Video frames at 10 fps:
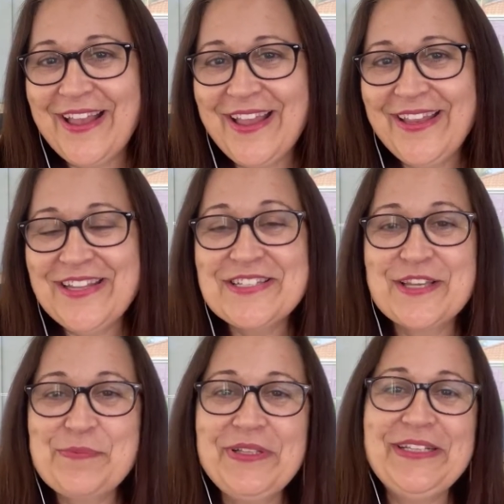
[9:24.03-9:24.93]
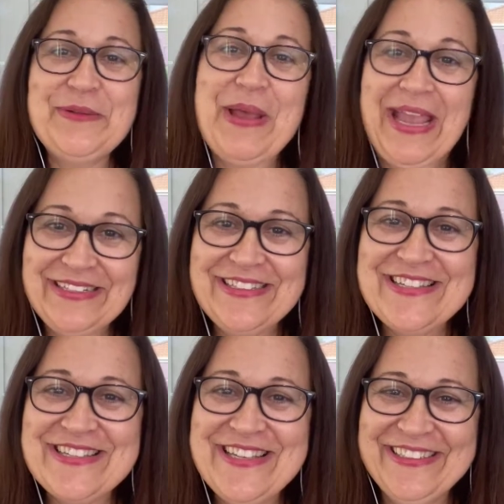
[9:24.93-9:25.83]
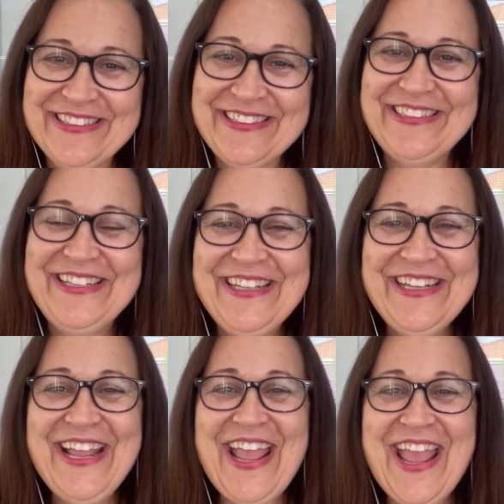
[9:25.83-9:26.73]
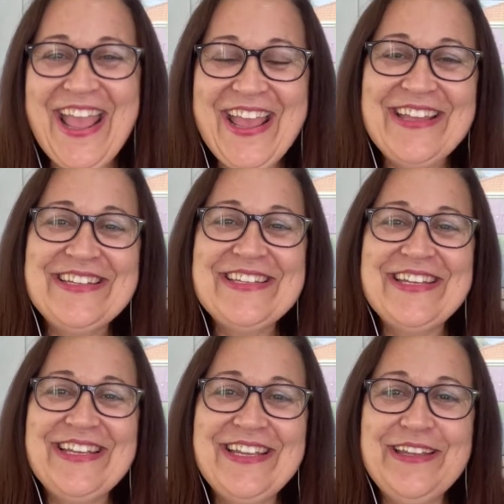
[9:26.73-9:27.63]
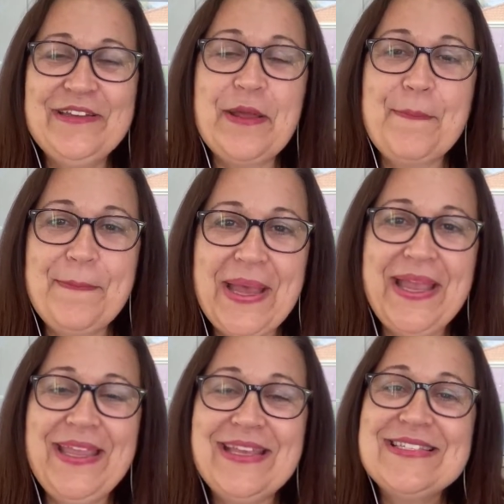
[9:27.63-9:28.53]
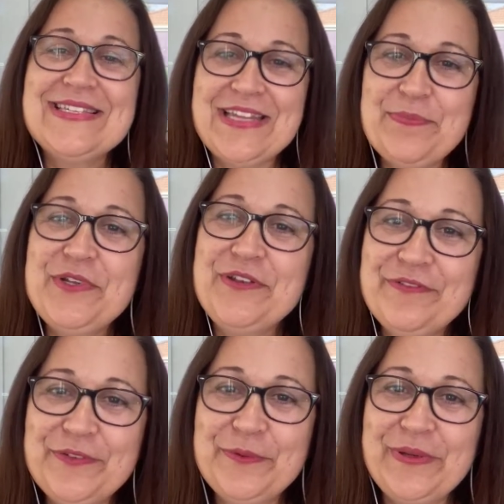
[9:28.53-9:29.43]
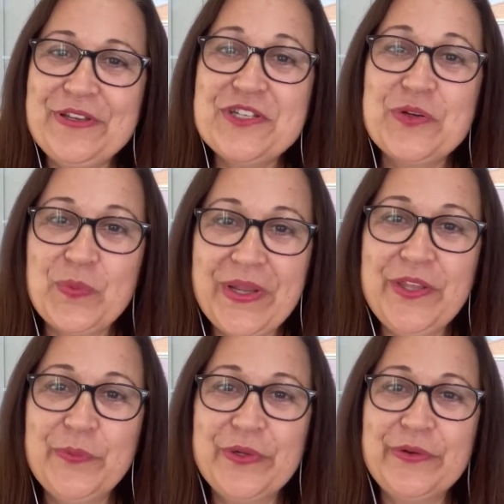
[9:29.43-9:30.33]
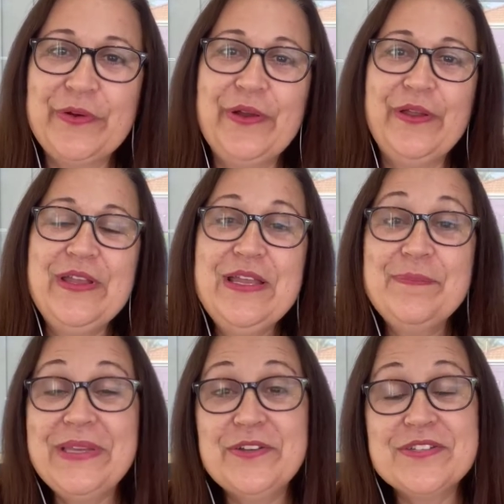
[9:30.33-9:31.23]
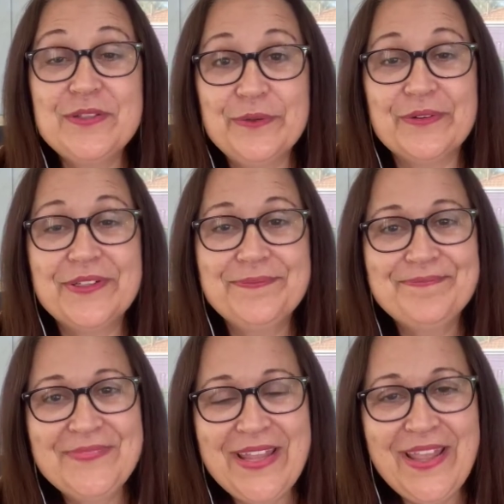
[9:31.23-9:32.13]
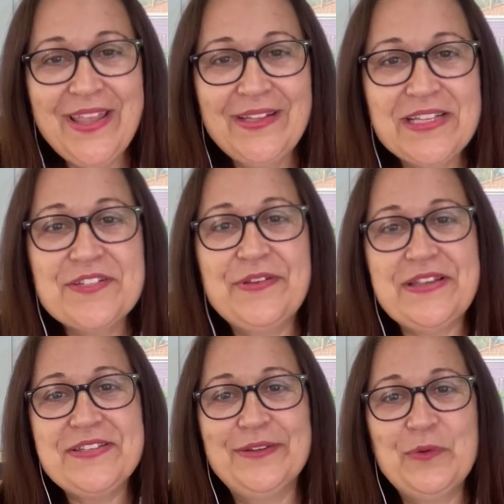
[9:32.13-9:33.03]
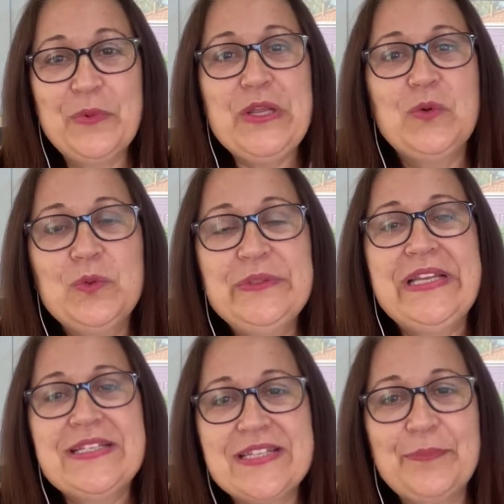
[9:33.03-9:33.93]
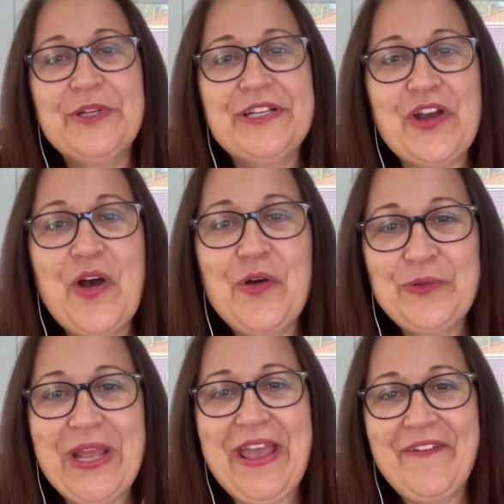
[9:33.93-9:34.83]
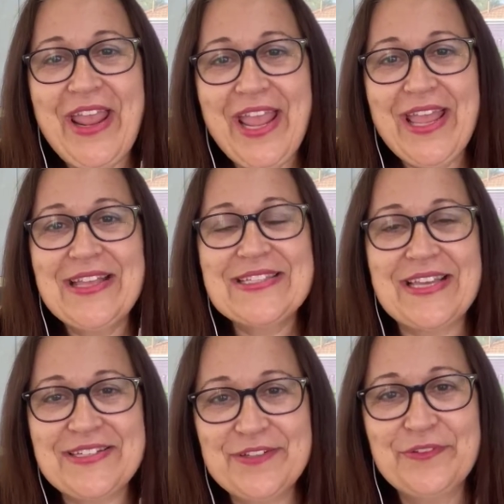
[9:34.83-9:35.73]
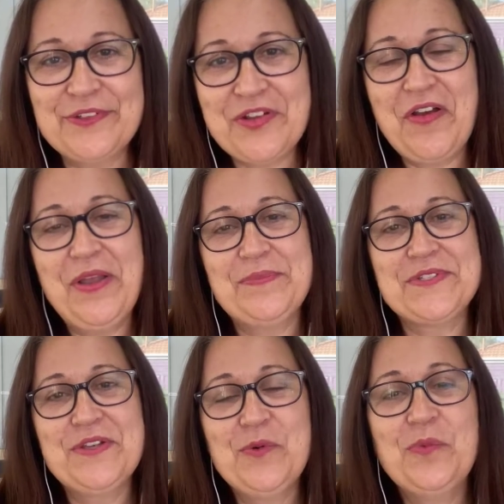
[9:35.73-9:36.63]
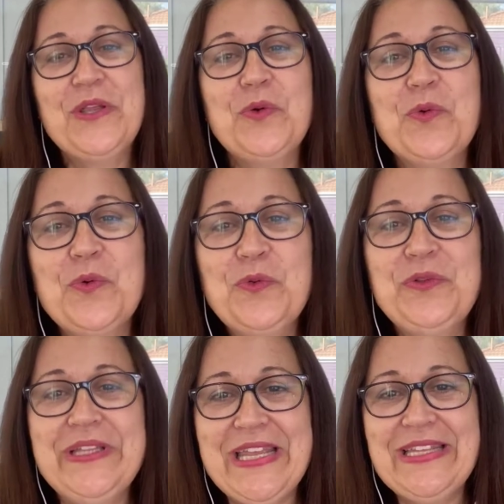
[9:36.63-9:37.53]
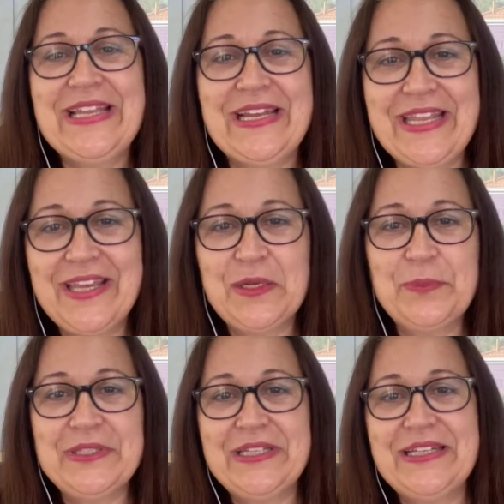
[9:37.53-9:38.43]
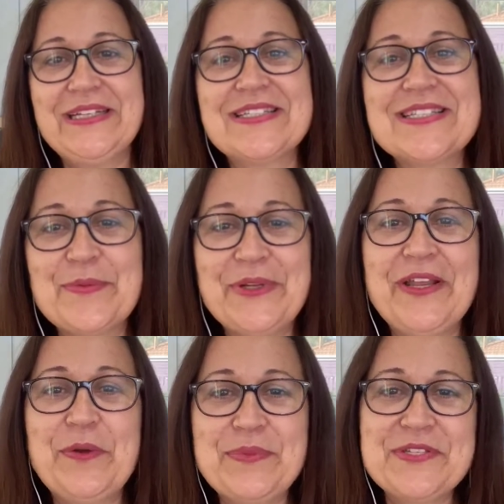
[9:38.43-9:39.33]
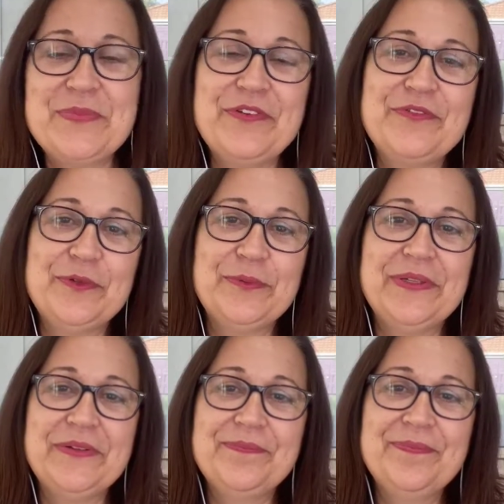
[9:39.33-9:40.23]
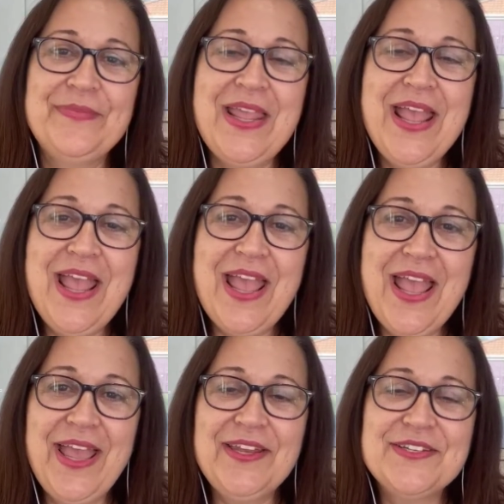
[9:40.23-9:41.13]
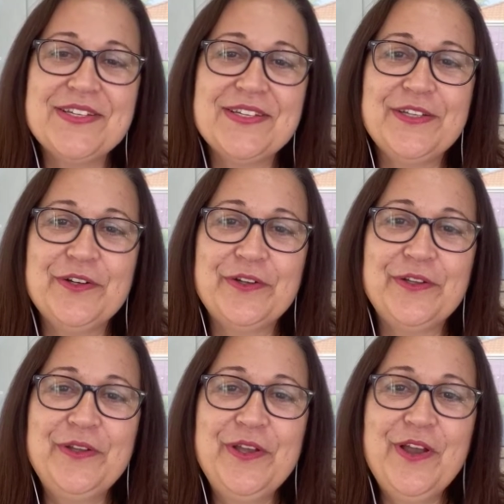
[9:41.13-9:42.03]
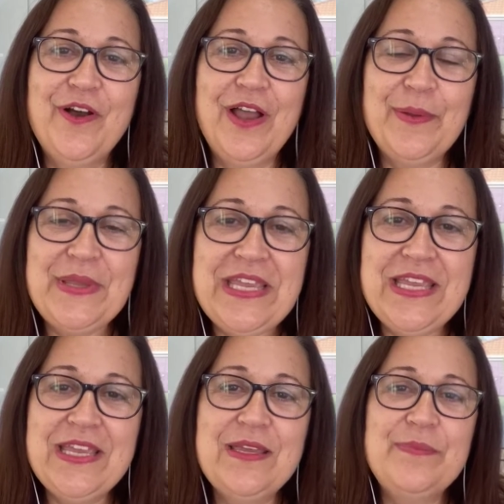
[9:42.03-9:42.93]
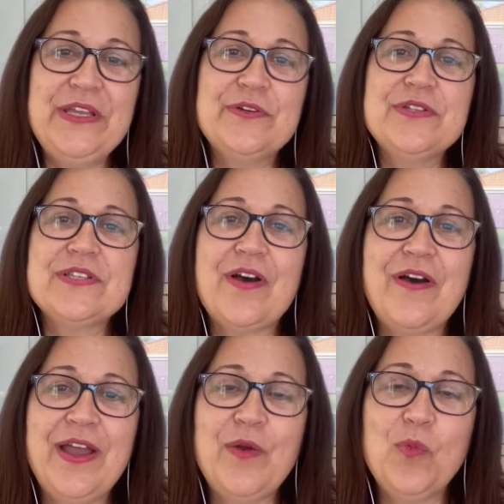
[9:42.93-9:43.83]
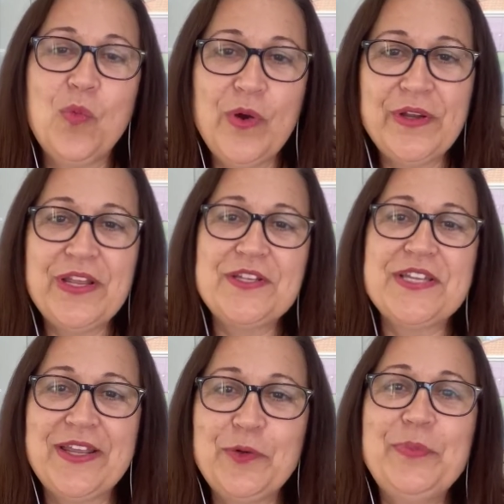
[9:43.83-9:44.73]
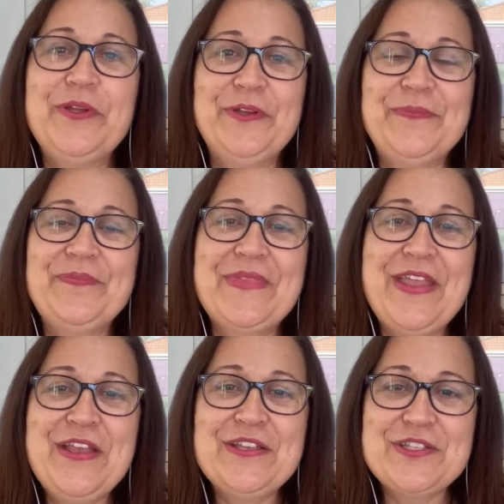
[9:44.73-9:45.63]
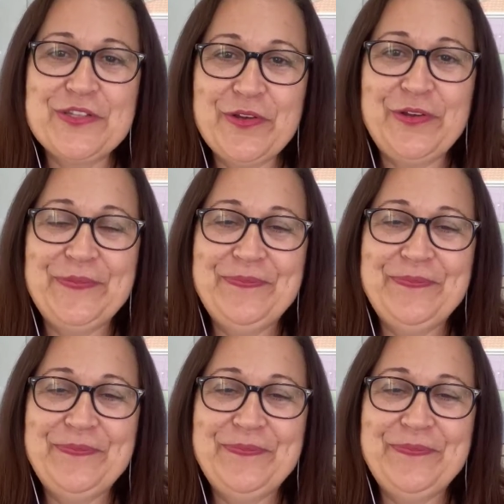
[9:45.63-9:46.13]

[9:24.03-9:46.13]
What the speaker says: is completely painless and it may step you forward to where you want to go. Because look, let's face it, we all need somebody to hold our hands at different times. We all need that accountability and someone to help us move forward. And, I am here because I want to help you. So,